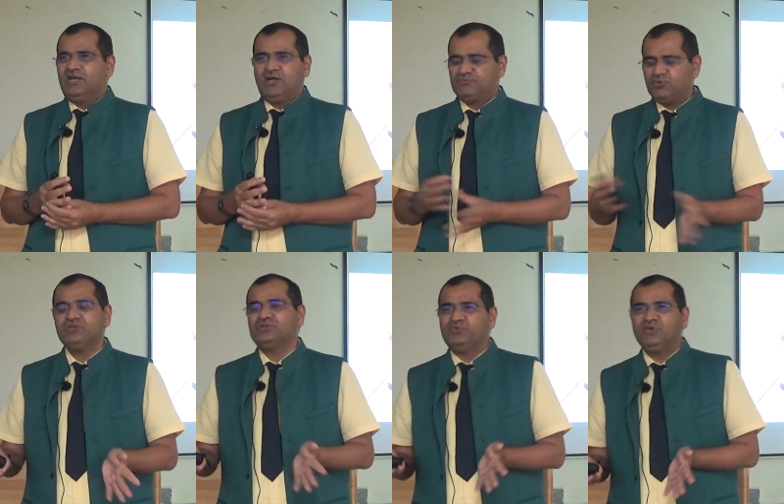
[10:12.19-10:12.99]
of
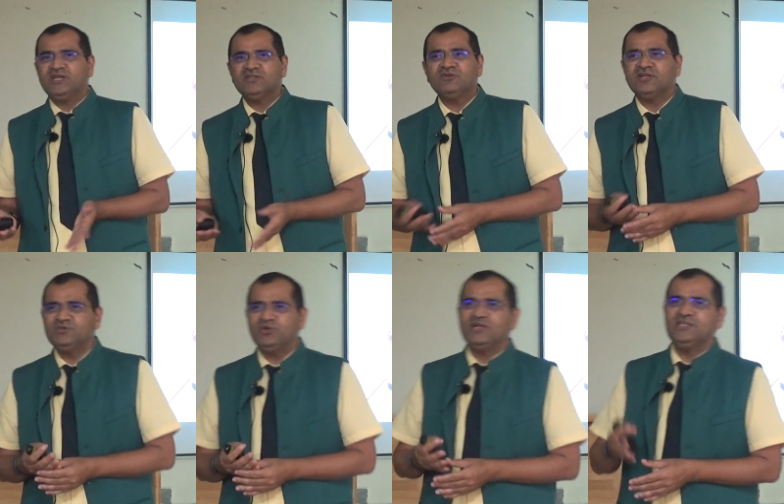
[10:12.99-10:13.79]
course, we cannot
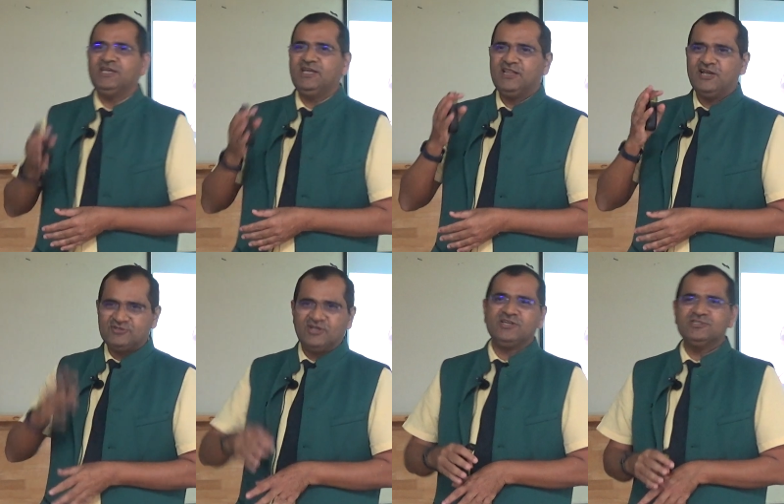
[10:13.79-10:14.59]
educate the
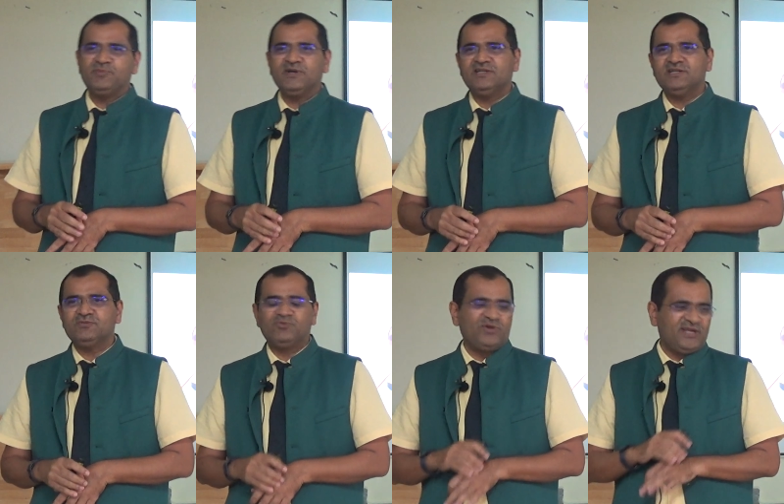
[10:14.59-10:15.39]
livestock inspectors
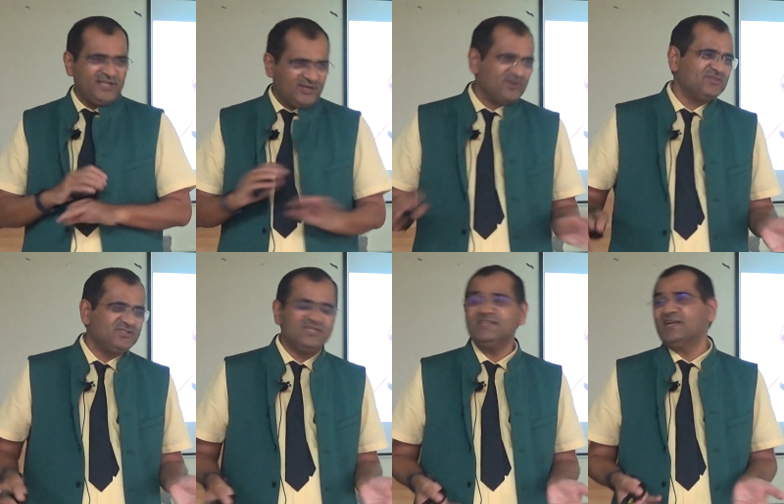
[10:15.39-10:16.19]
for any
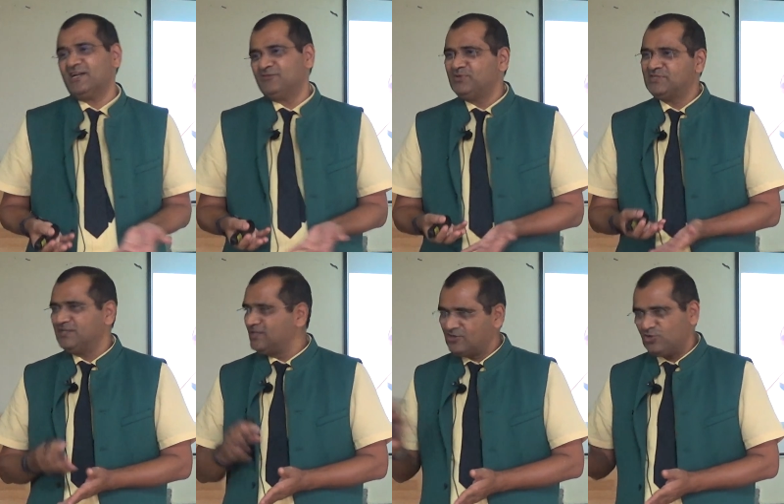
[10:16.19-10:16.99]
toxicity they are administering
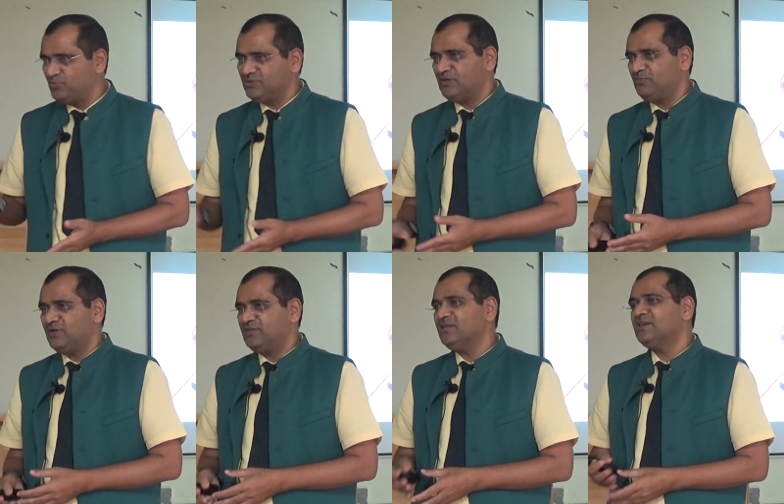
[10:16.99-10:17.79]
the atropine
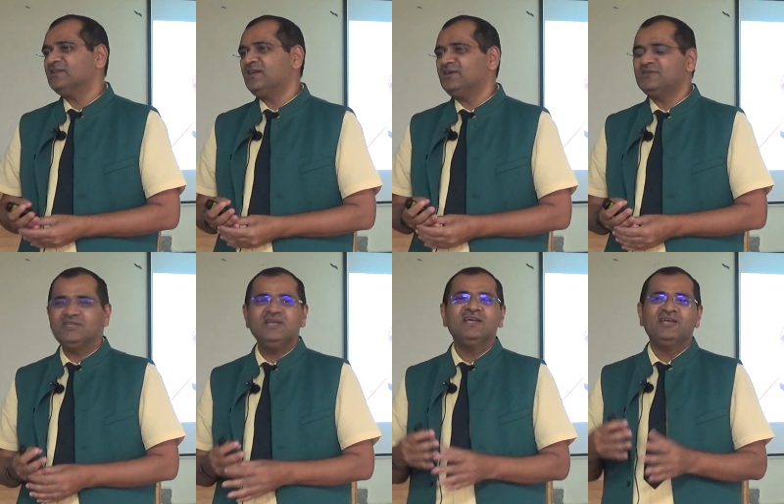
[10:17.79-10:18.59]
sulfate, thinking that it is
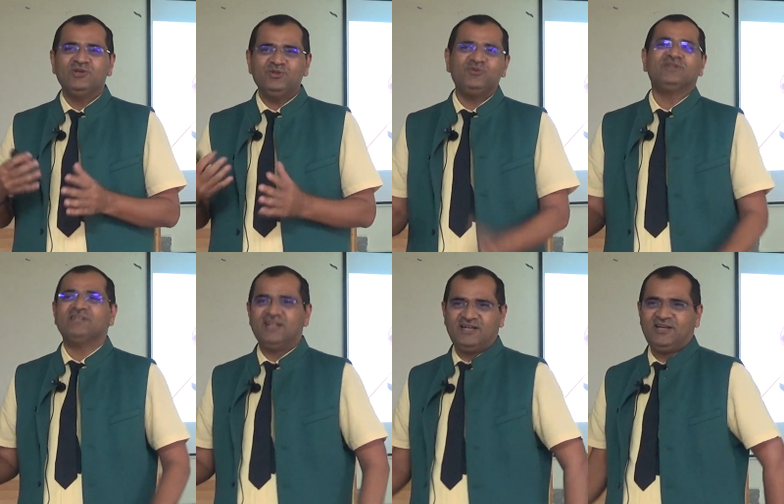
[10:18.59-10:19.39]
a
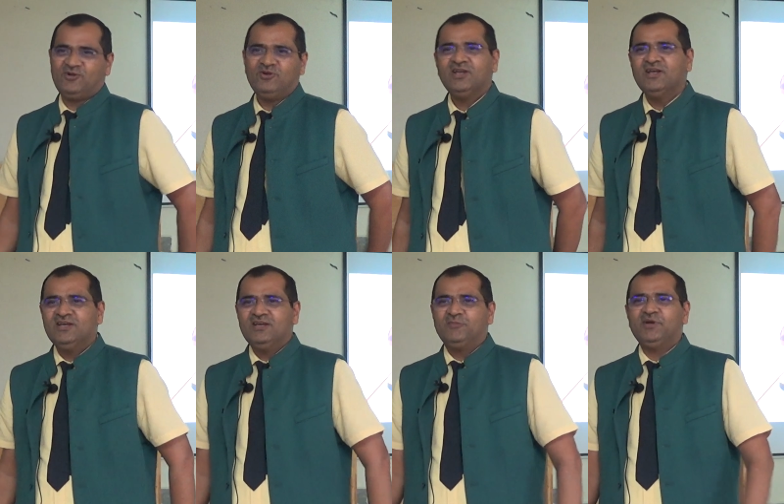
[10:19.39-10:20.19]
universal antidote,
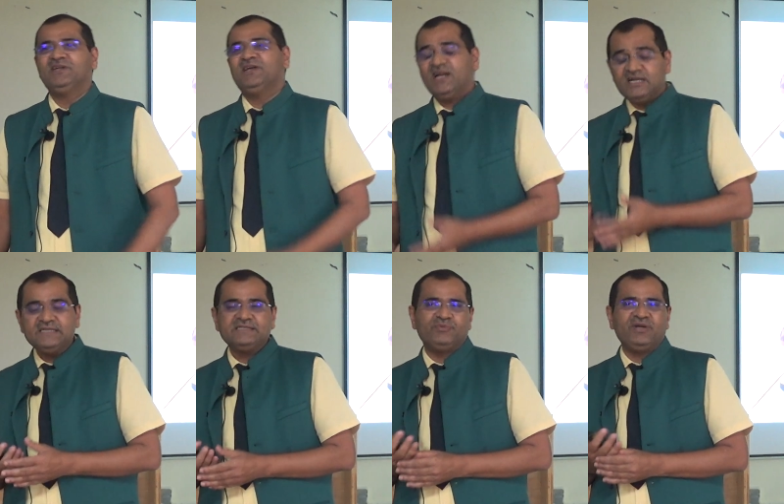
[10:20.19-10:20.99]
but at
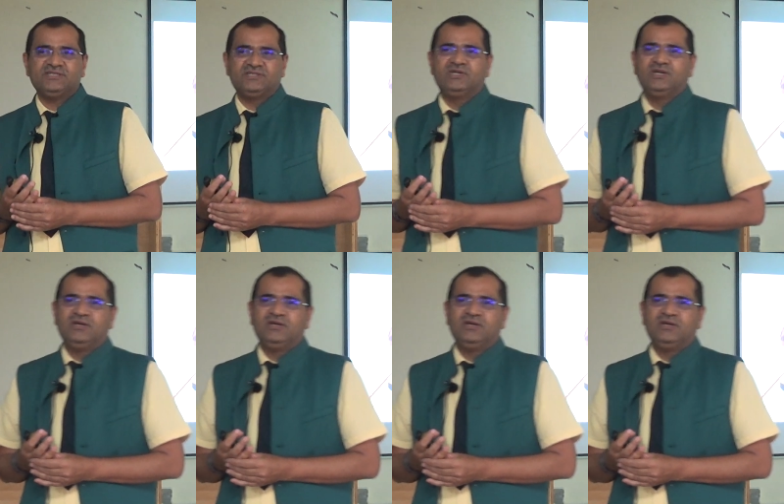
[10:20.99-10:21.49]
least vets